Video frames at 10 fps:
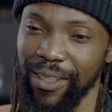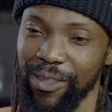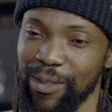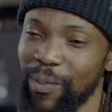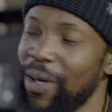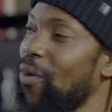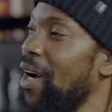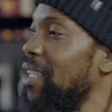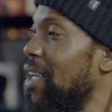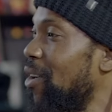You spend
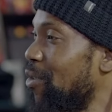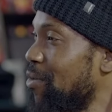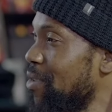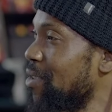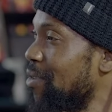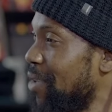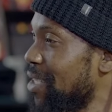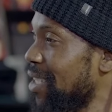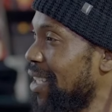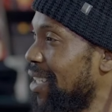1 year of
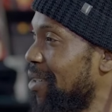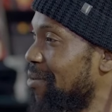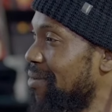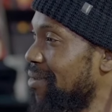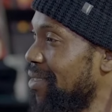investing in them,